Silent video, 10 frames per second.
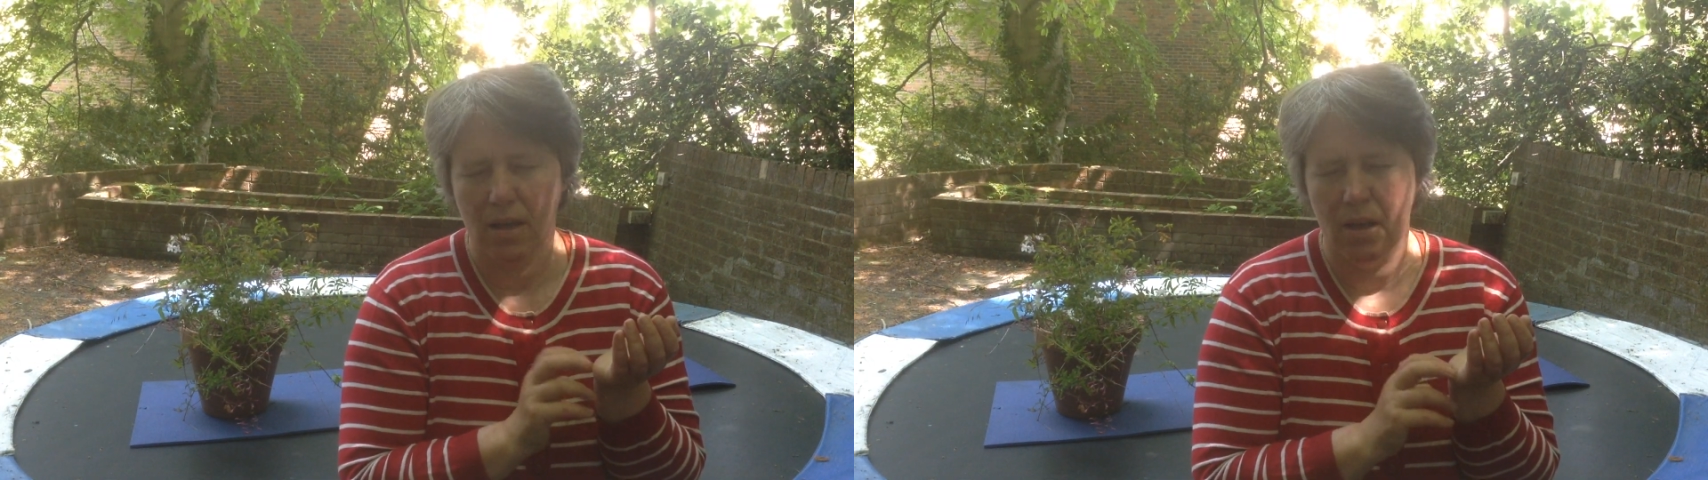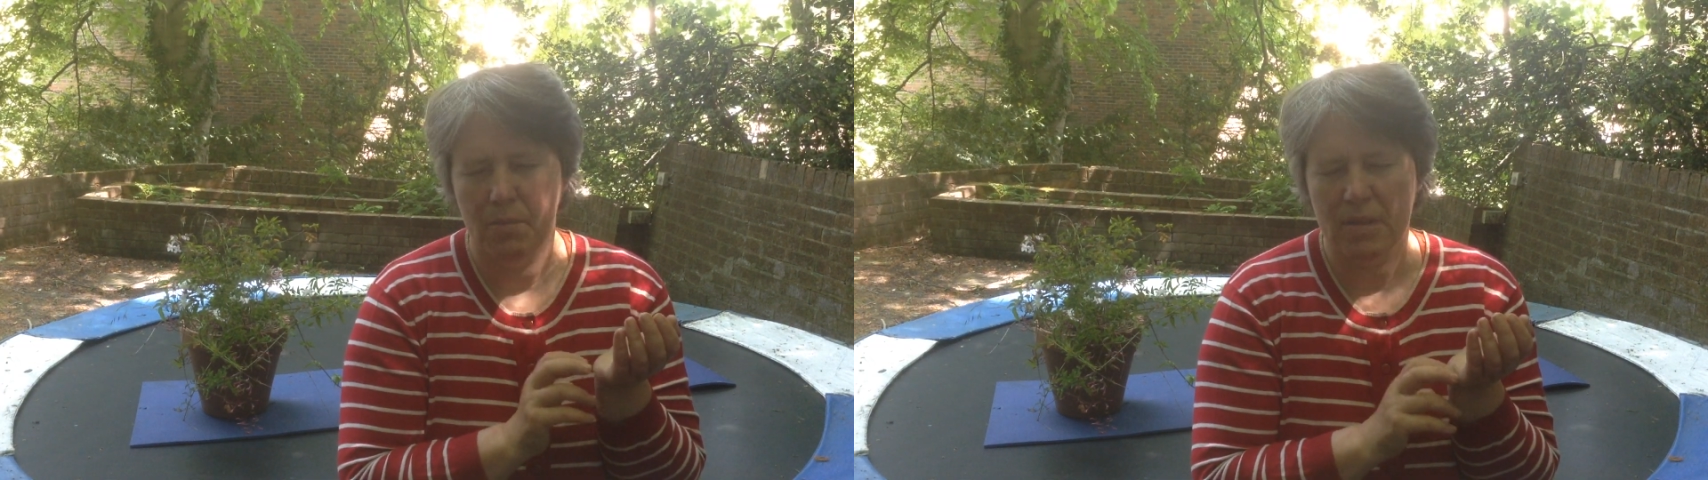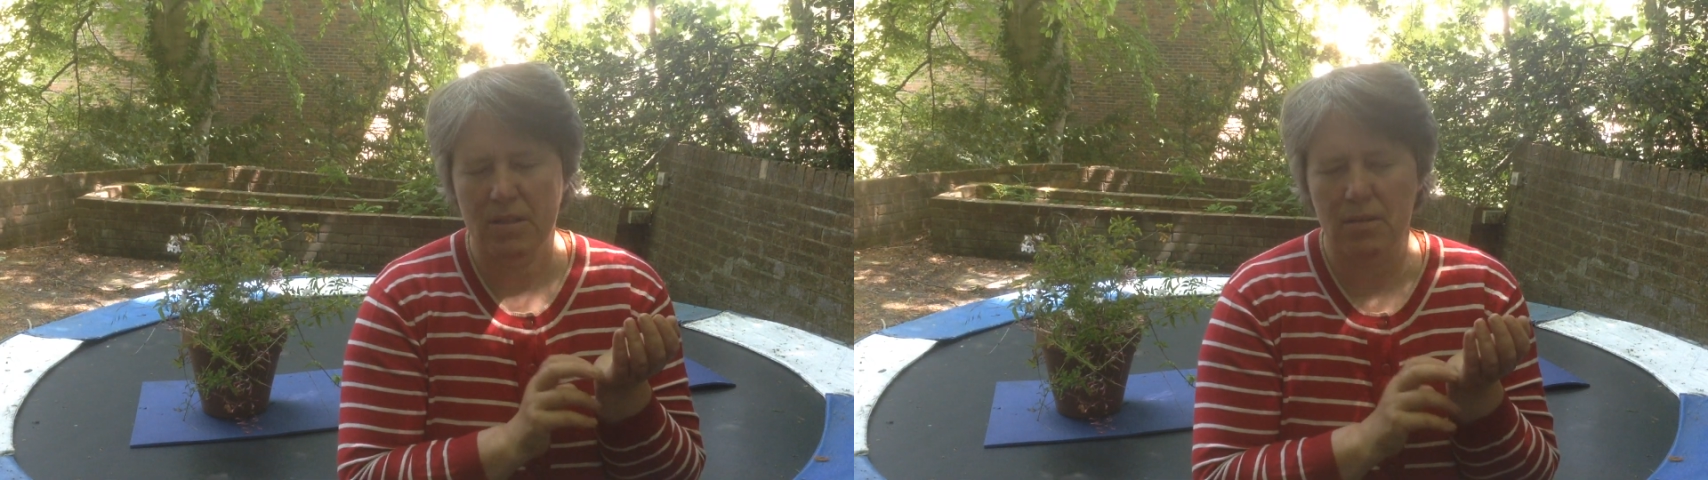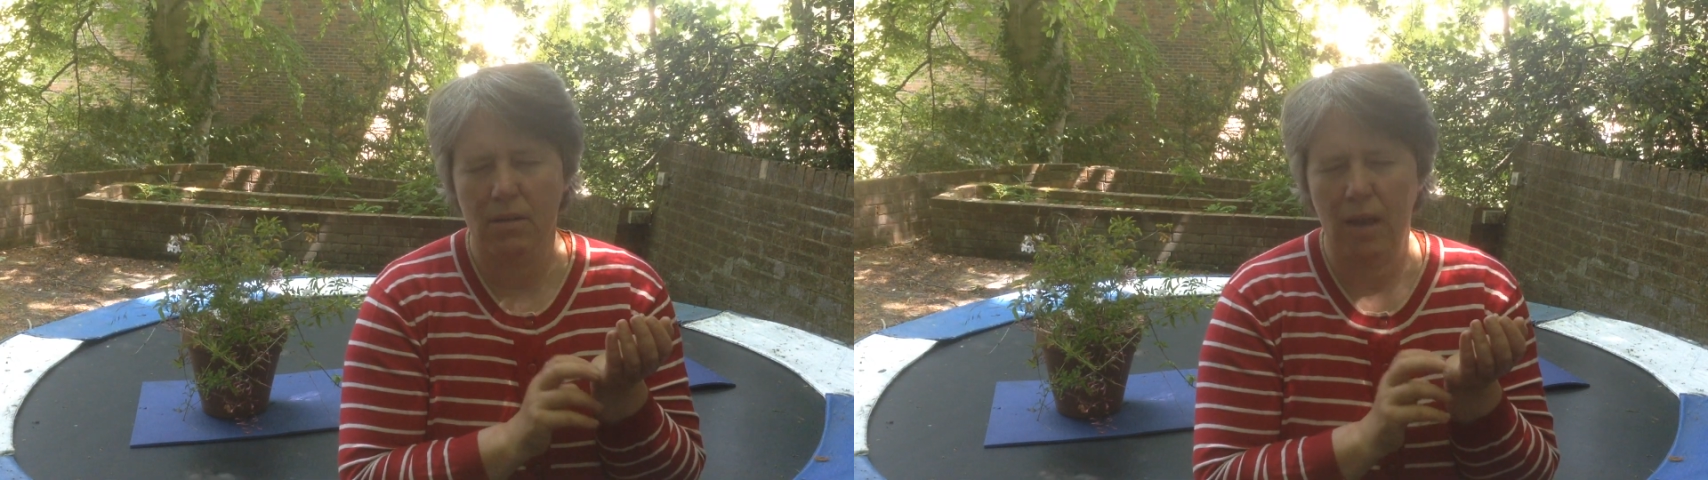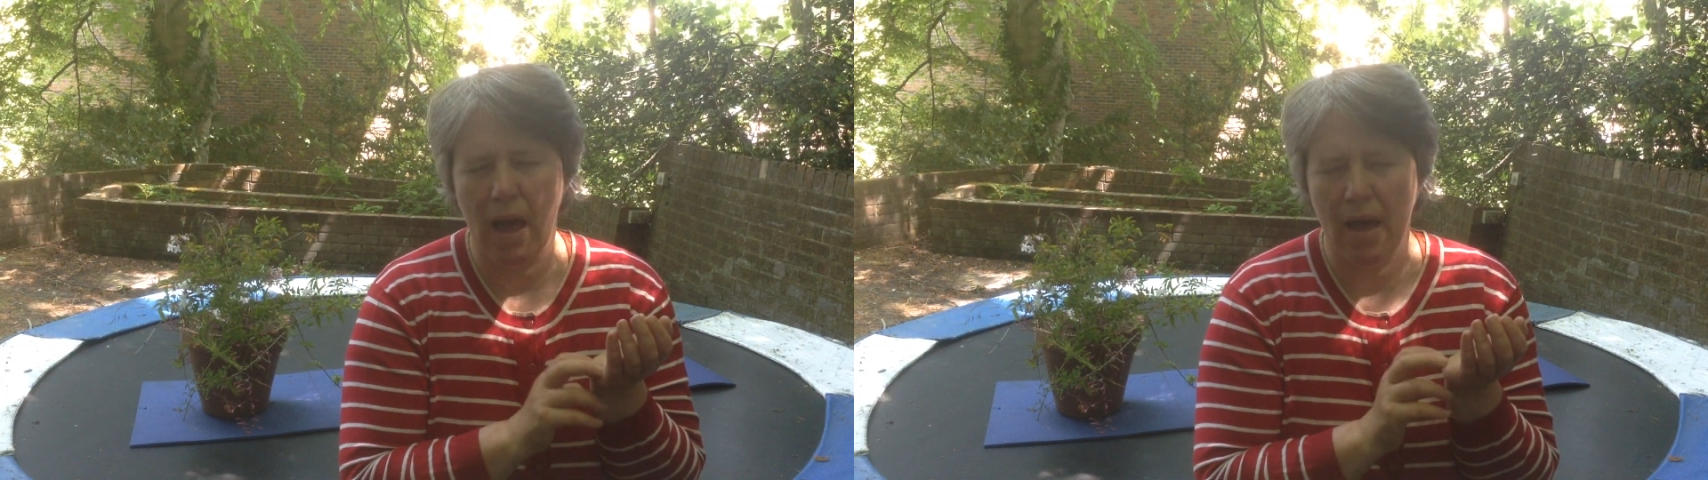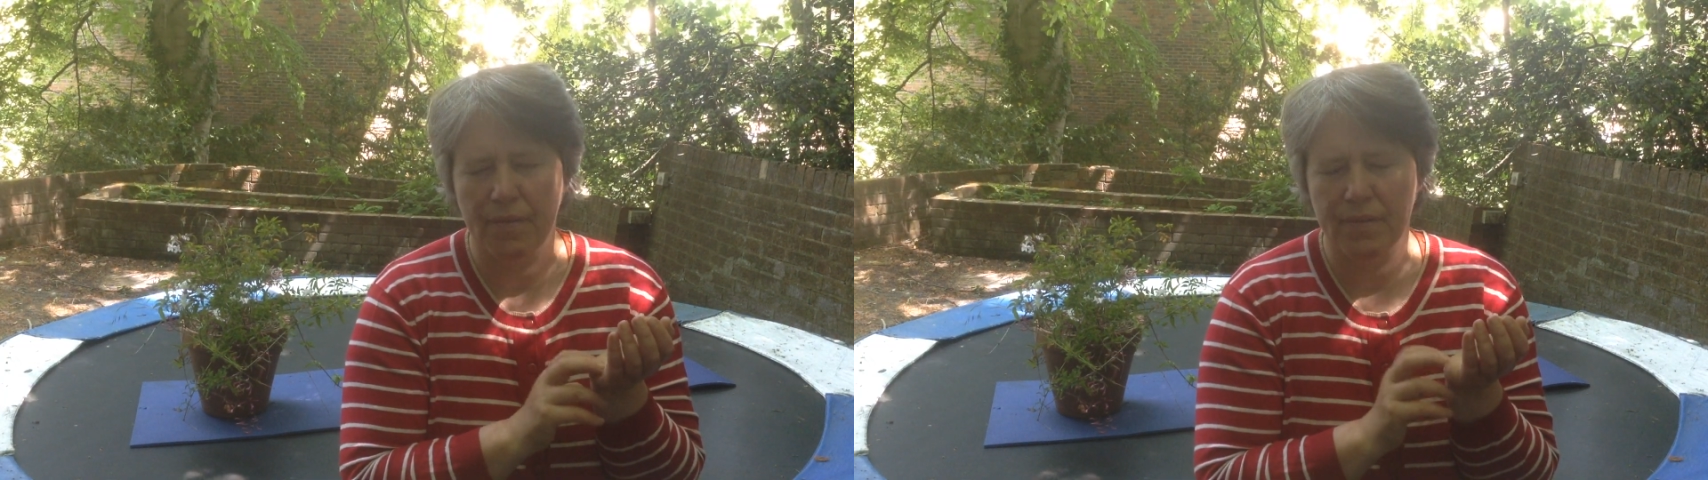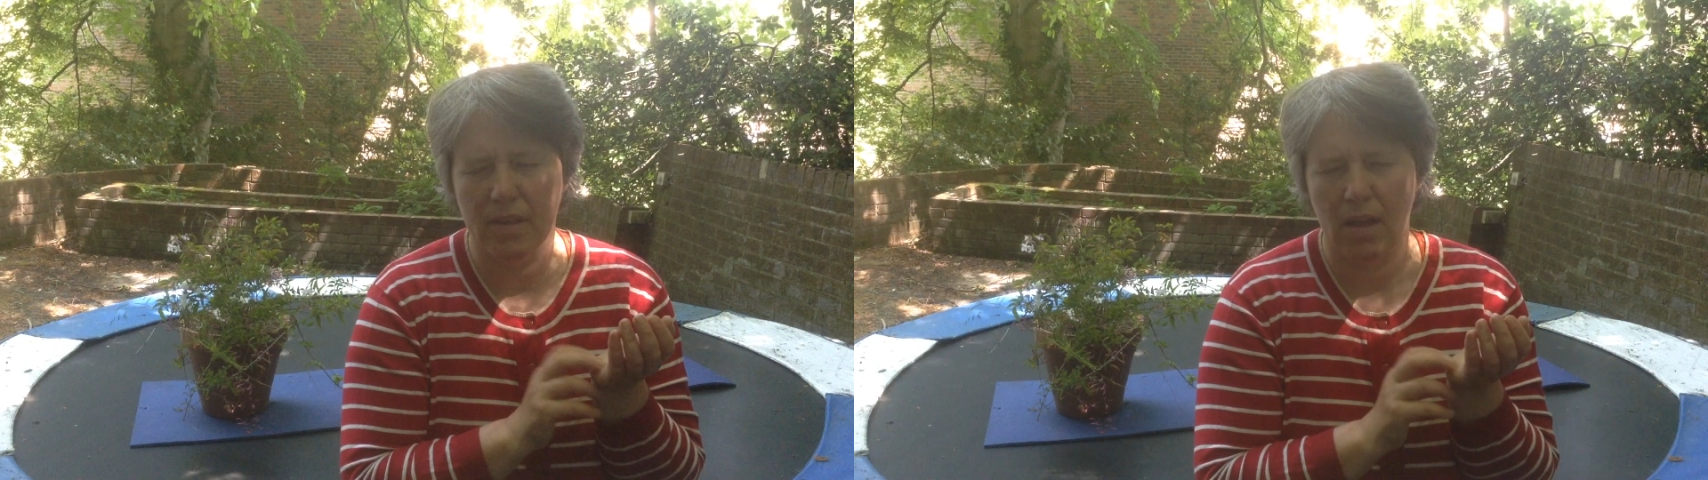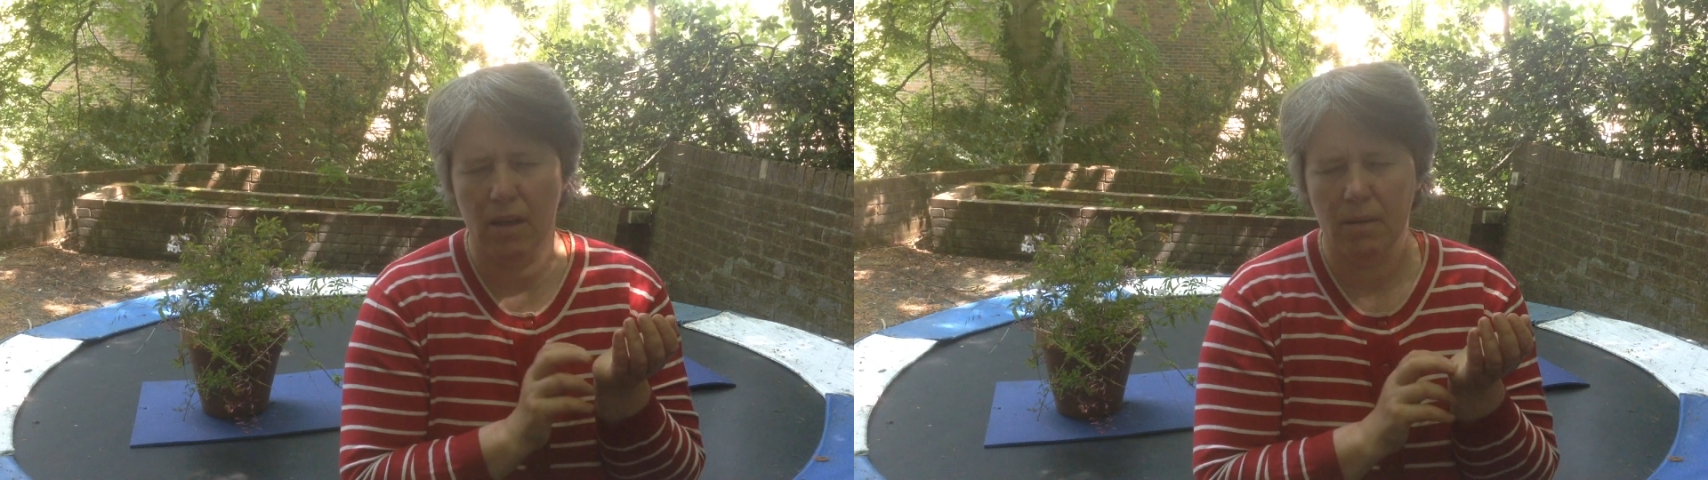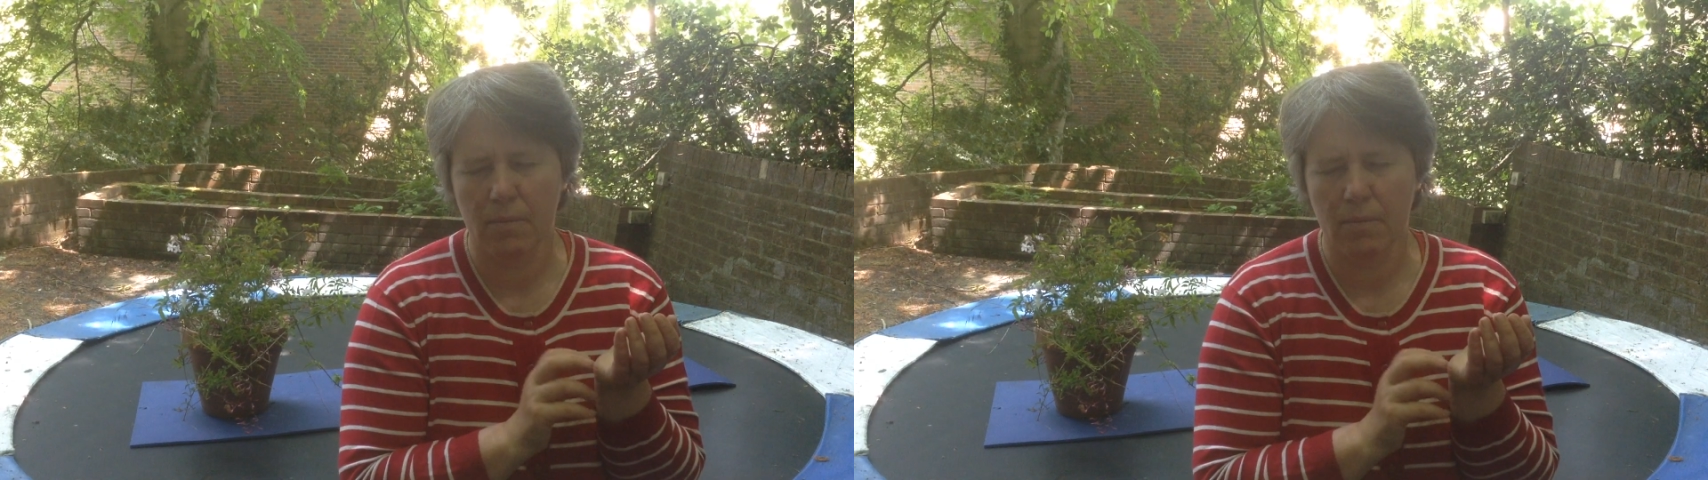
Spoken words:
I miss your laughter,